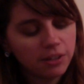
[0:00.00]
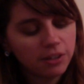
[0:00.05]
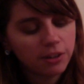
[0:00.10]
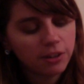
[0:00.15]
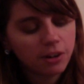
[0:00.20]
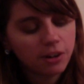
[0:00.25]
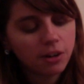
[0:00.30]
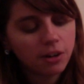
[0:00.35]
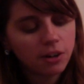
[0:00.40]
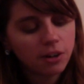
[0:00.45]

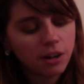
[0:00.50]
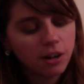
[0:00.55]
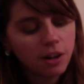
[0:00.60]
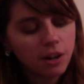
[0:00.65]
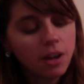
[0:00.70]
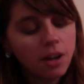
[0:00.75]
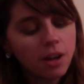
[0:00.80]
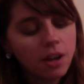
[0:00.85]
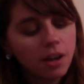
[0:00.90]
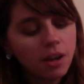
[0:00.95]
are
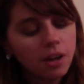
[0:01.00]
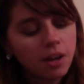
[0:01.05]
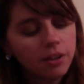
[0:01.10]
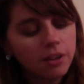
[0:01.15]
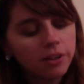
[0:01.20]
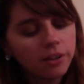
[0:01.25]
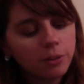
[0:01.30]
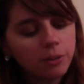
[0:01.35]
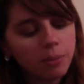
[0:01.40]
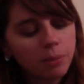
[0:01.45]

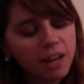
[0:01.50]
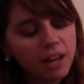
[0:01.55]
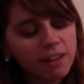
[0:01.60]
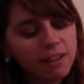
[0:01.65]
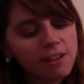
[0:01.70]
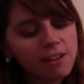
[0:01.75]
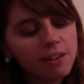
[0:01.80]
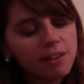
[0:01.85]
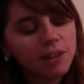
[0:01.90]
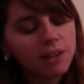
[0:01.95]
a pack
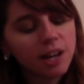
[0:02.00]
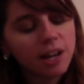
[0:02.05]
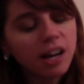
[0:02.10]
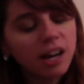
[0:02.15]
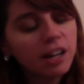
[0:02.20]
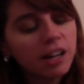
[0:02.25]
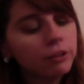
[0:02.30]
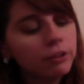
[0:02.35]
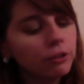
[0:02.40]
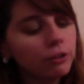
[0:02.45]
of
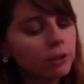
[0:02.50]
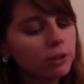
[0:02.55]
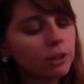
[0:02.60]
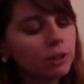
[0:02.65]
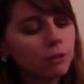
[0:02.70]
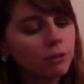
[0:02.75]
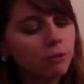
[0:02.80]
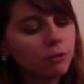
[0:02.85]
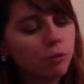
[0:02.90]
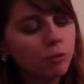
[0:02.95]

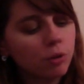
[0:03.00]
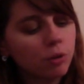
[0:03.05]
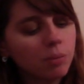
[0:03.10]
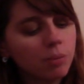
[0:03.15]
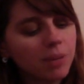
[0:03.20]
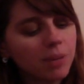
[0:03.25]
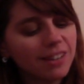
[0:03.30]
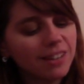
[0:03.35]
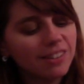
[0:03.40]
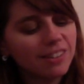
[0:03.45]
100
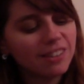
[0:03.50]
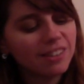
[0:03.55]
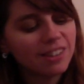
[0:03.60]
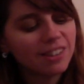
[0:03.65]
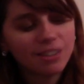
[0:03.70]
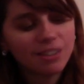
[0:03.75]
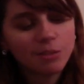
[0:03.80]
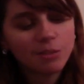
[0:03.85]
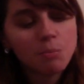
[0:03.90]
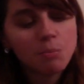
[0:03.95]

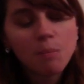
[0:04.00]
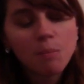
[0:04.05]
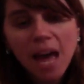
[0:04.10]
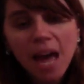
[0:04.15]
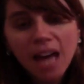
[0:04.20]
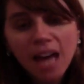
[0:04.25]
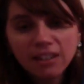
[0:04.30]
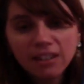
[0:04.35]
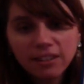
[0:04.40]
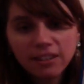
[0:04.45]
4x6
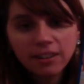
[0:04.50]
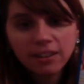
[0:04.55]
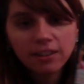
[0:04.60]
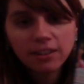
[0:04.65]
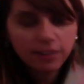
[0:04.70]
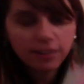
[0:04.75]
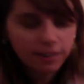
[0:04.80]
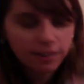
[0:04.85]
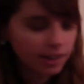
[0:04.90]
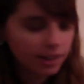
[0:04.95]
matte
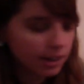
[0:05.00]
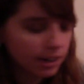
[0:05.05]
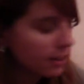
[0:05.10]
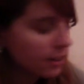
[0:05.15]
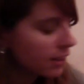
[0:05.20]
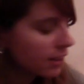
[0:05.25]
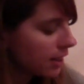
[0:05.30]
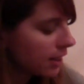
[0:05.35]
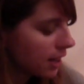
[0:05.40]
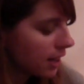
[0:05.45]

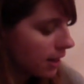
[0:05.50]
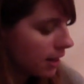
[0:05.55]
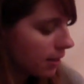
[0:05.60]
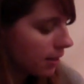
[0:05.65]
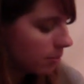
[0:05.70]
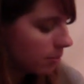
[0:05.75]
style